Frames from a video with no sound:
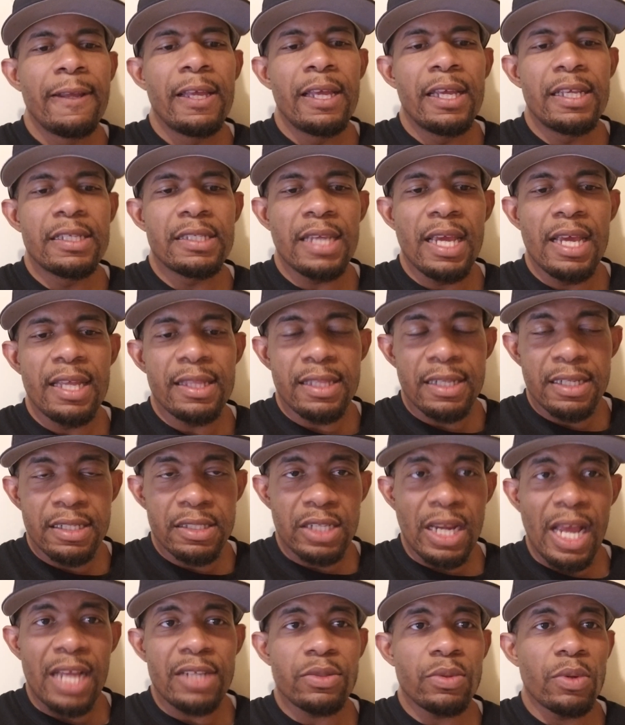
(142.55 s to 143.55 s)
Is Anthony
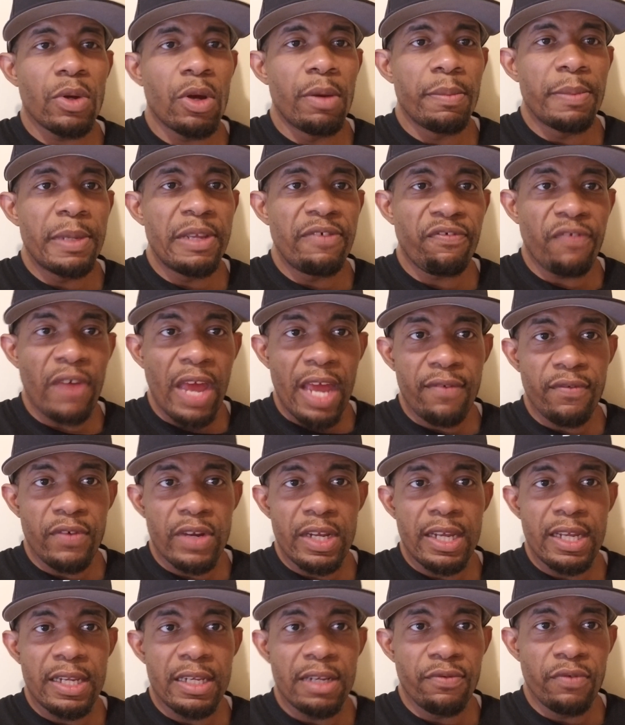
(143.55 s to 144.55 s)
Joshua going to be favorite in